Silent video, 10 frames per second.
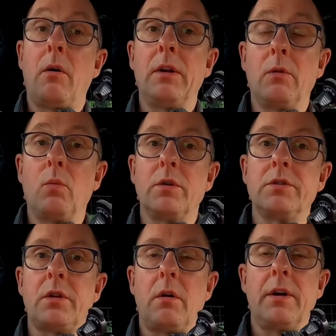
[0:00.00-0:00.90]
only on
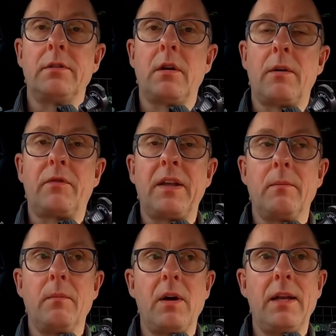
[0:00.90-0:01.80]
one side. I
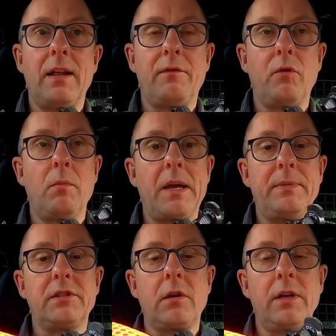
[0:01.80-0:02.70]
think my left foot may
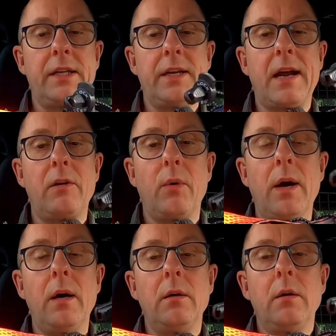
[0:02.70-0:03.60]
be slightly
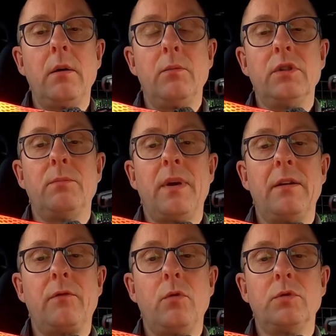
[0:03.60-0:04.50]
narrower, which
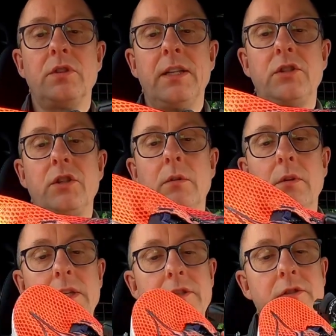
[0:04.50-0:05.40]
may have caused the issue.